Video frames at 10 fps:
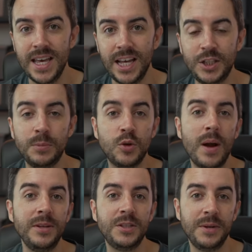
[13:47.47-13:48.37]
and
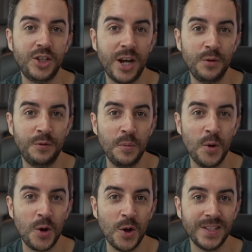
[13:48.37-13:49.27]
subscribing to my channel for
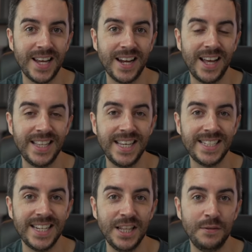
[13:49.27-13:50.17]
more content like
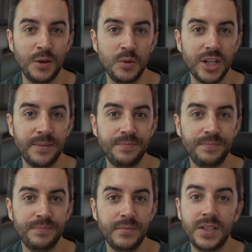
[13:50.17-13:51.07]
this in the future.
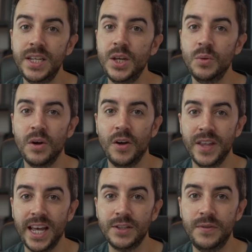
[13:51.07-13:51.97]
See you on
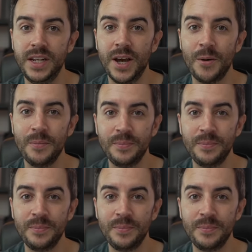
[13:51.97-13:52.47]
the next video.